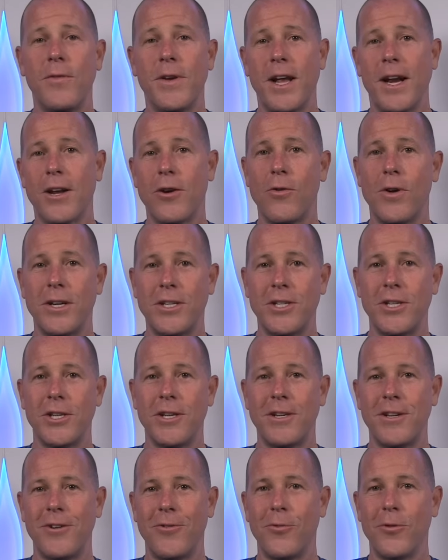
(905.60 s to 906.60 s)
if you got a
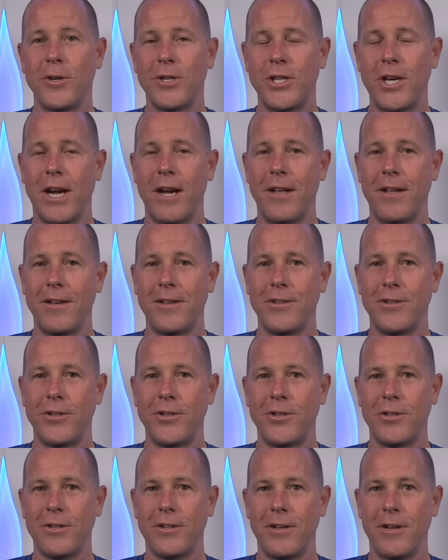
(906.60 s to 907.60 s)
question or a
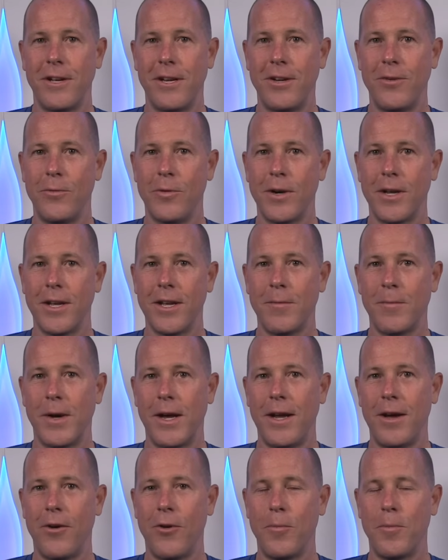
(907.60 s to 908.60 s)
challenge and you want to get
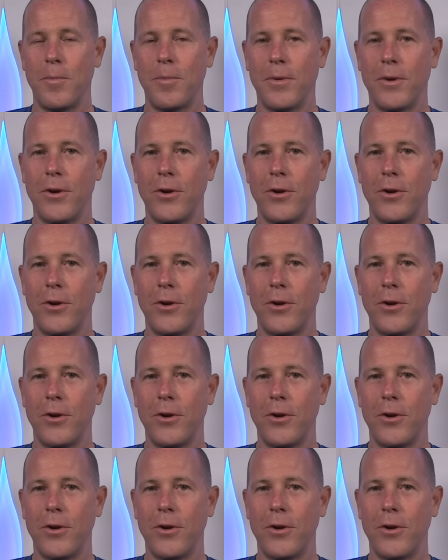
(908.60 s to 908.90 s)
my help,